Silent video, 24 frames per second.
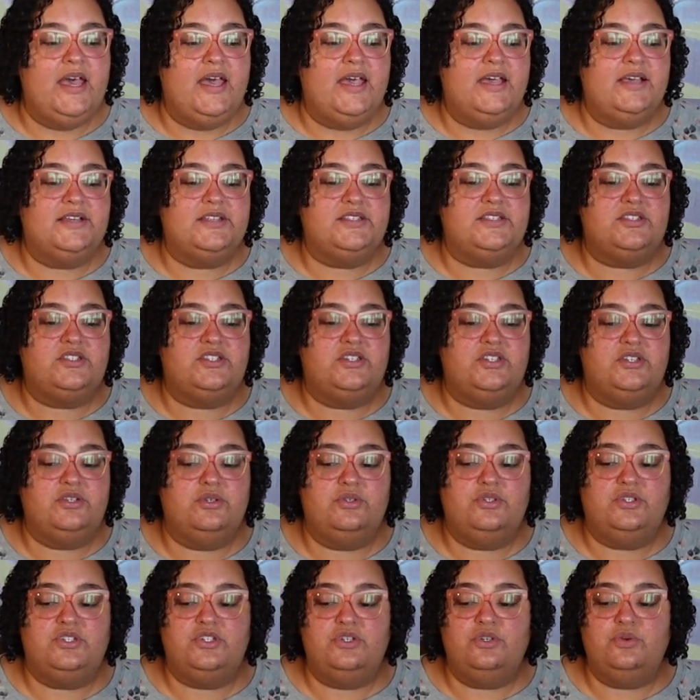is
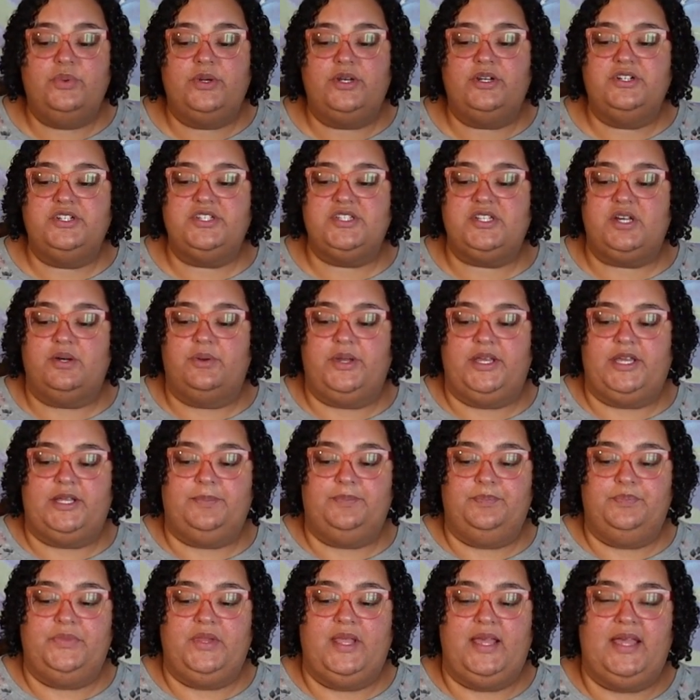to do winter
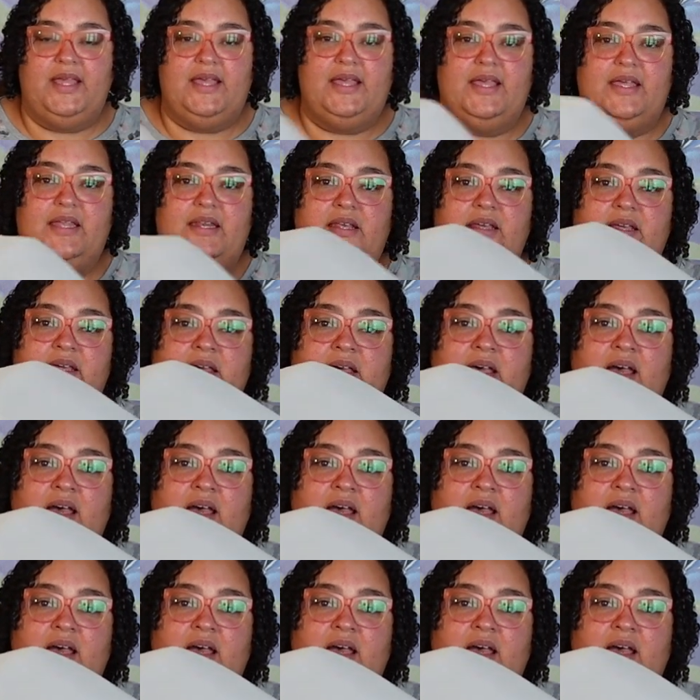sowing in